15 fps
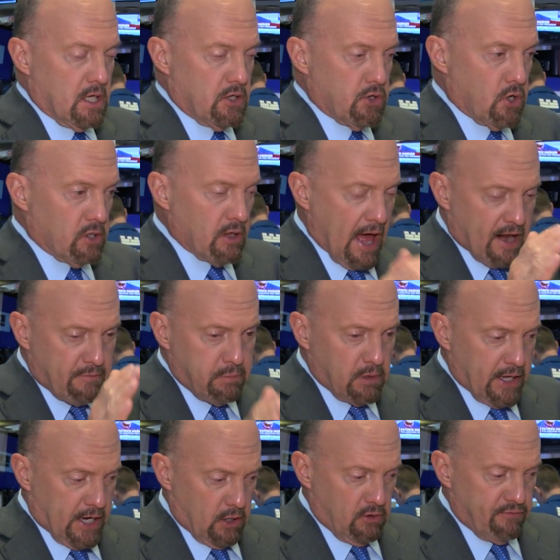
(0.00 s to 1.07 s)
There are a lot of
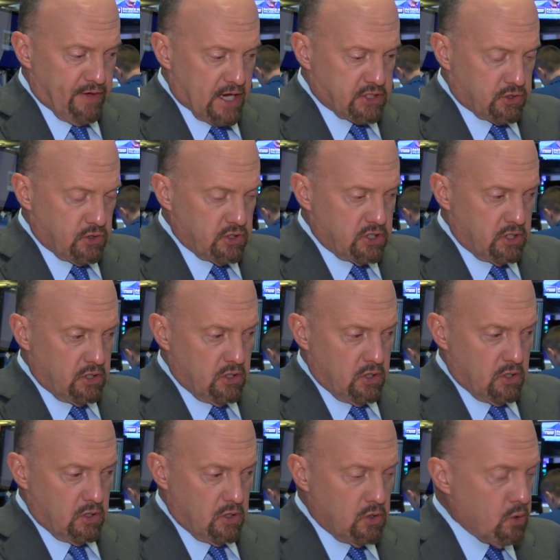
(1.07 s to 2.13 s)
millennial investors,
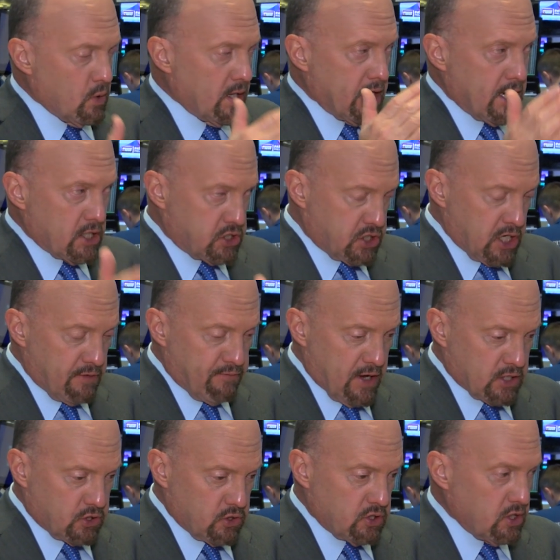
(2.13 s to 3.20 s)
ESG
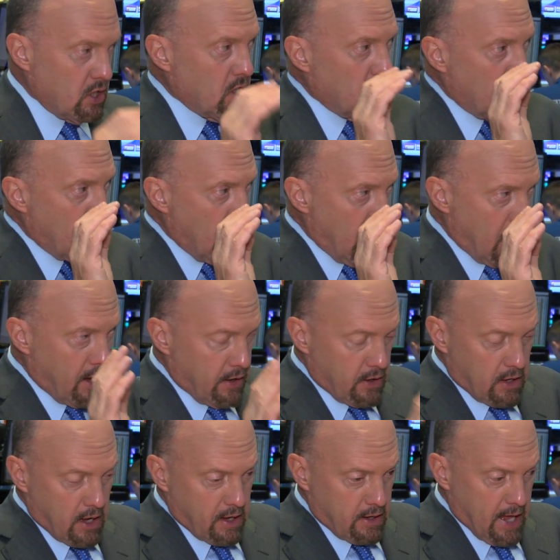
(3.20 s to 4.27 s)
investors,
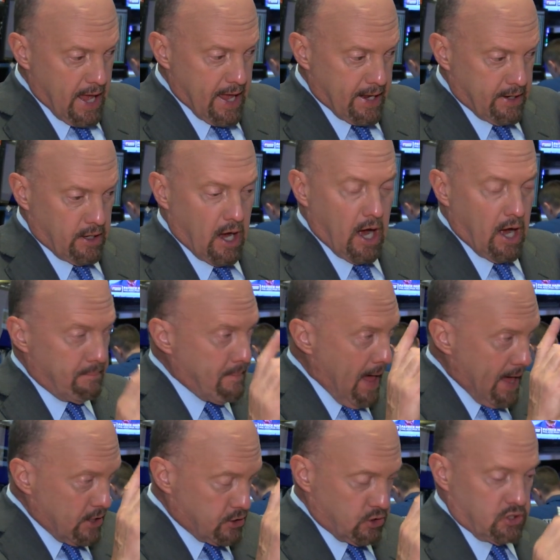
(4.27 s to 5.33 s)
and
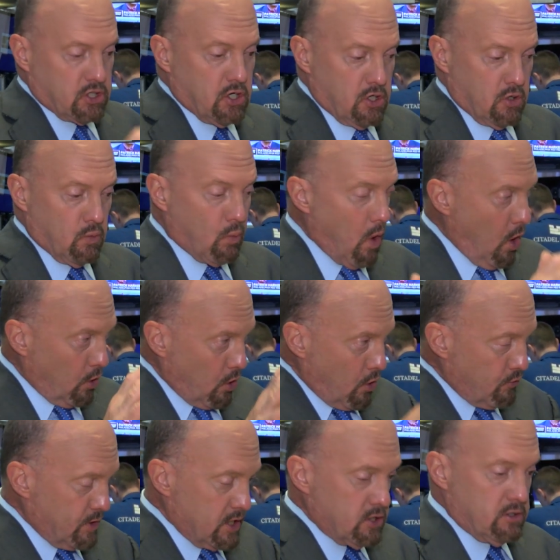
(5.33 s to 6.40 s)
managers. Won't
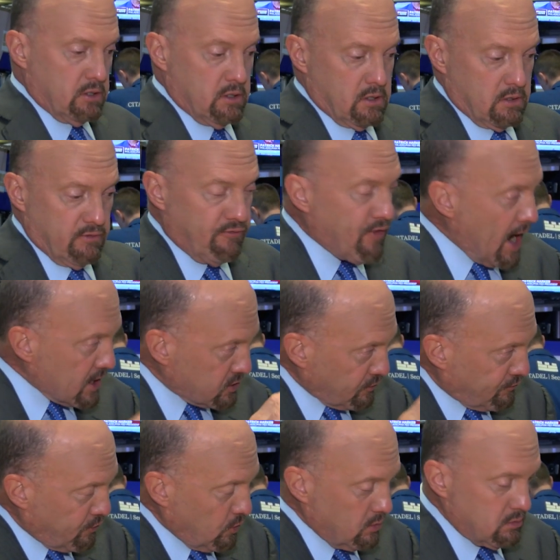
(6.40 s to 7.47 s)
own these,
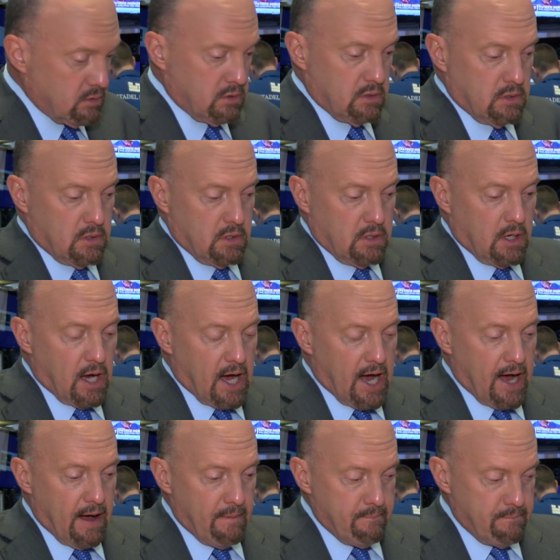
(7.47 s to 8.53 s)
fossil fuel.
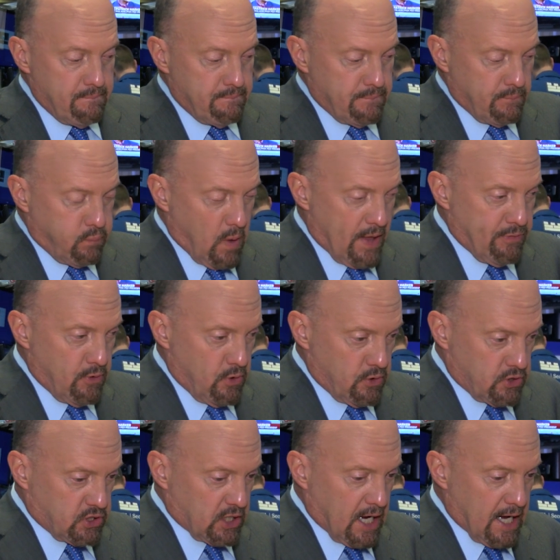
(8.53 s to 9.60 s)
When
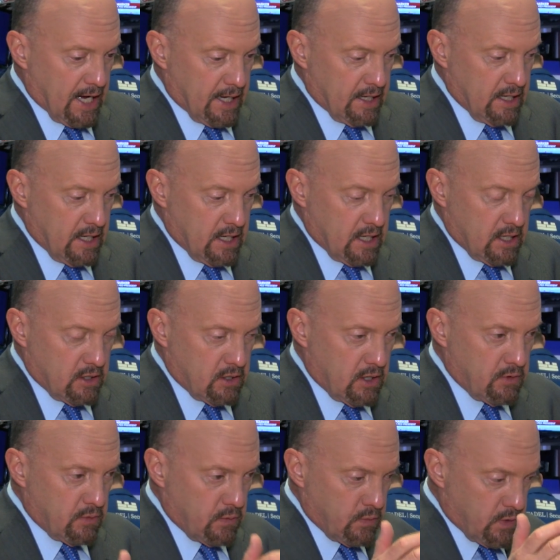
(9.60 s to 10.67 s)
there's the
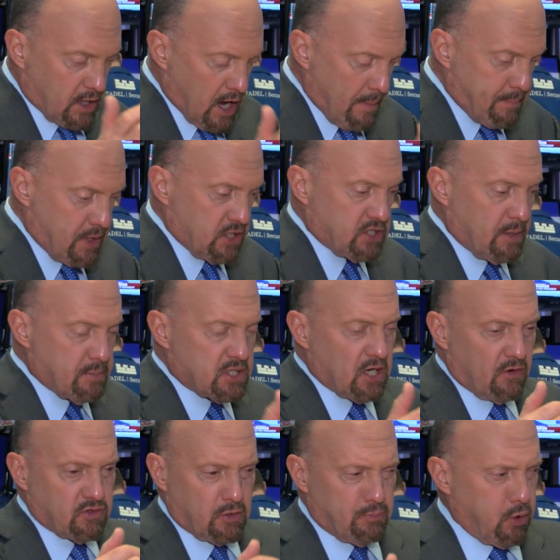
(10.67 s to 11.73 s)
companies
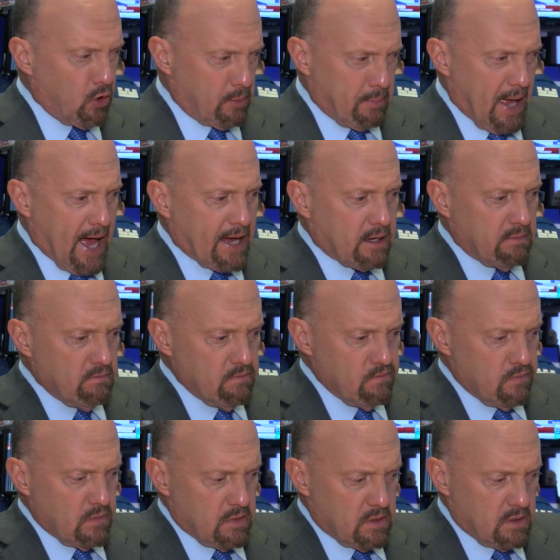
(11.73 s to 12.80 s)
themselves are pulling back,
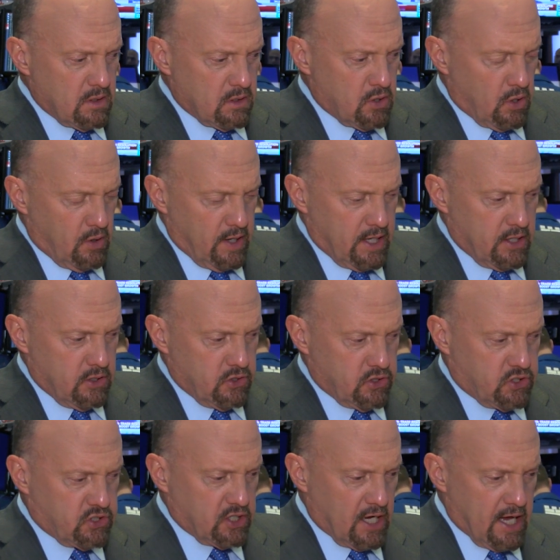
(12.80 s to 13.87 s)
there
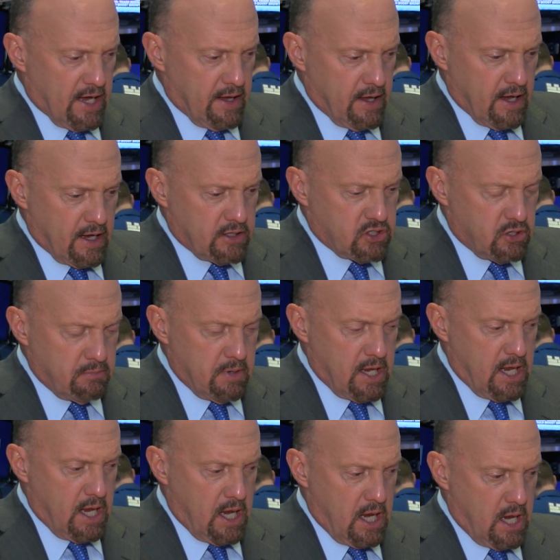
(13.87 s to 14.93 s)
is, to
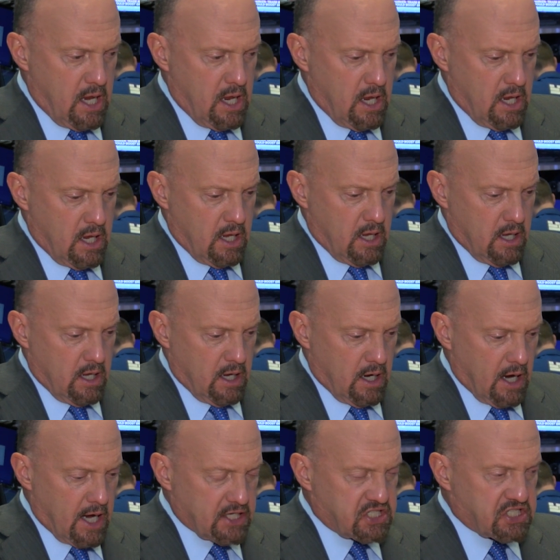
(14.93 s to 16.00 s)
me,
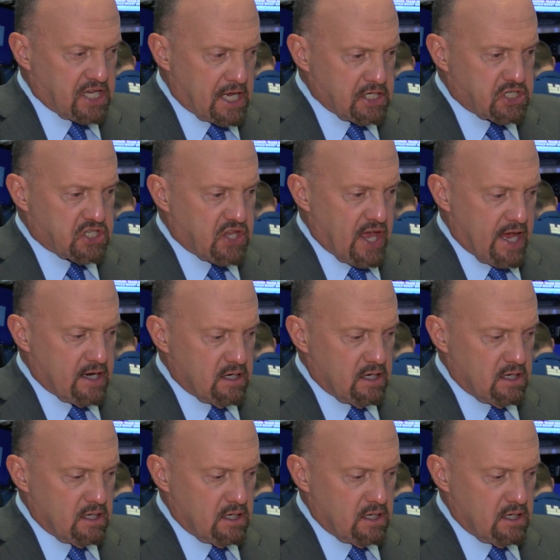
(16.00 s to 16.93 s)
a sense that